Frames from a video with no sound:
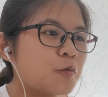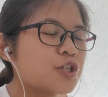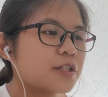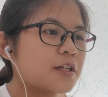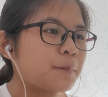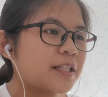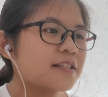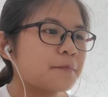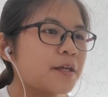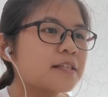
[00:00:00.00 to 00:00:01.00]
which the
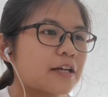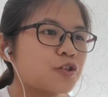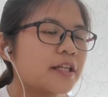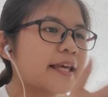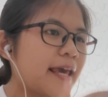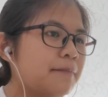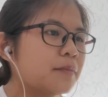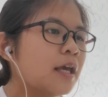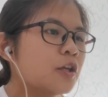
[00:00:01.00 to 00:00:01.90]
participants actually came